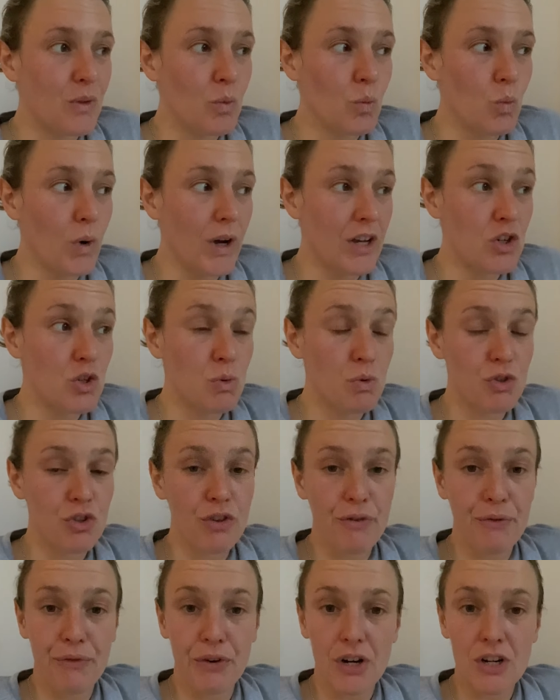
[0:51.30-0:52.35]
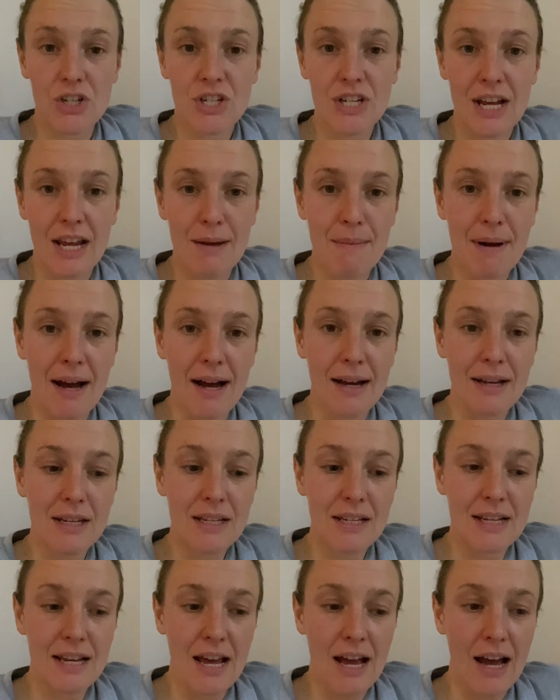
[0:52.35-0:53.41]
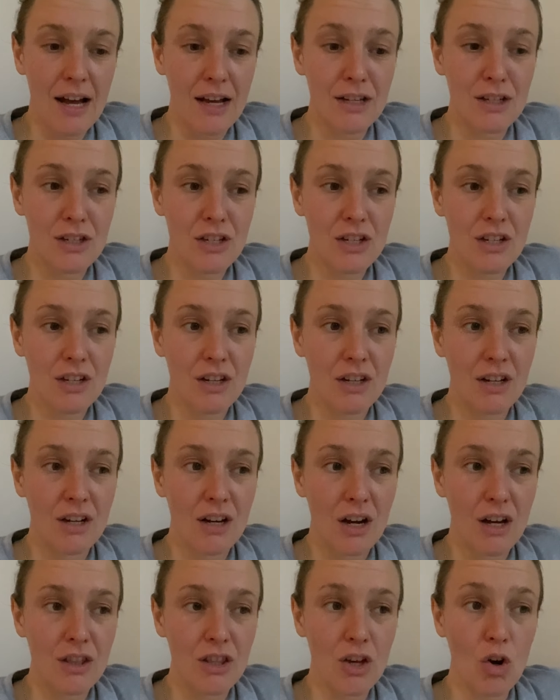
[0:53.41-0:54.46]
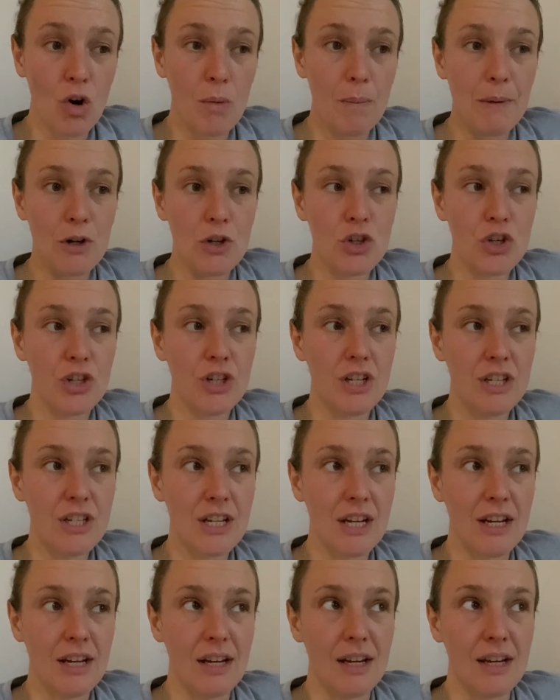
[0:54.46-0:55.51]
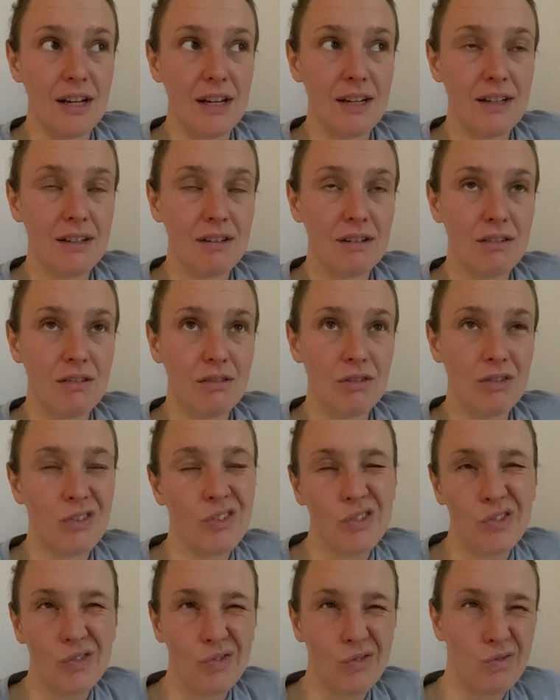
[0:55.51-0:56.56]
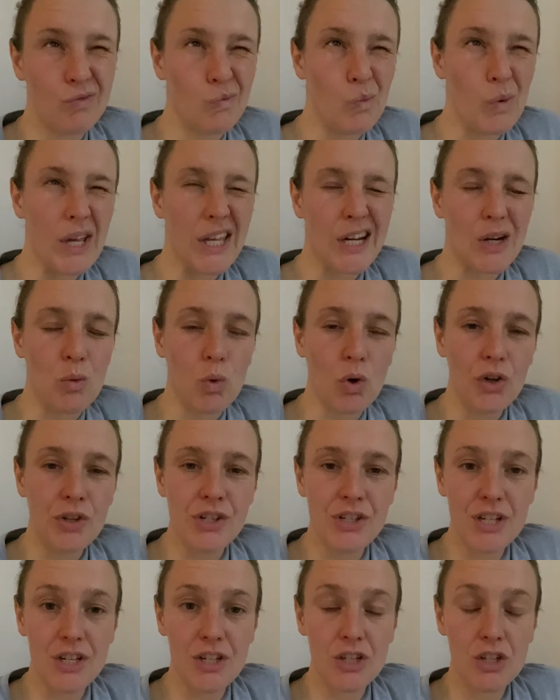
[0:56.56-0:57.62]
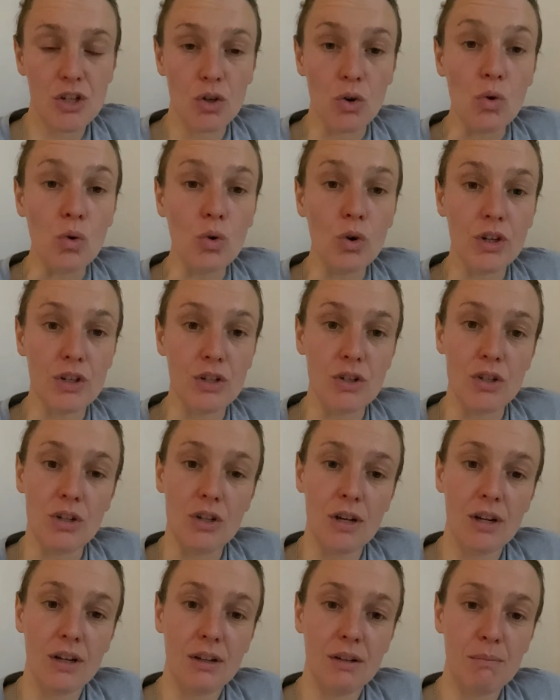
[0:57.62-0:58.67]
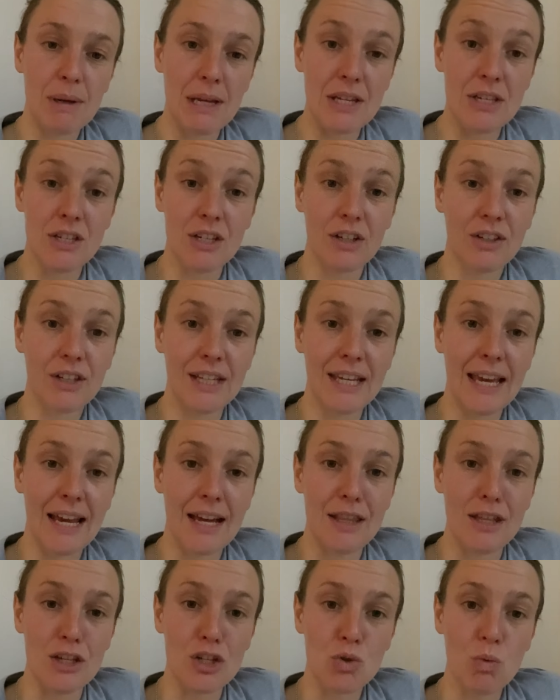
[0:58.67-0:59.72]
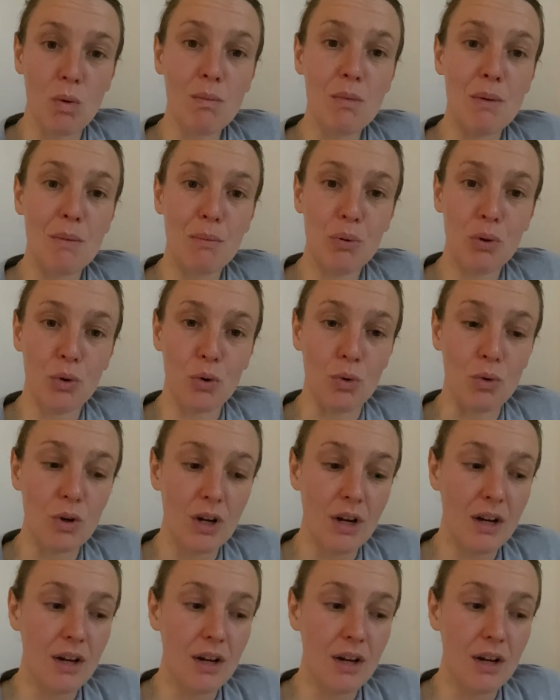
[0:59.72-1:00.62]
which was the first time I had the opportunity where I wanted to go and basically get in the swimming pool,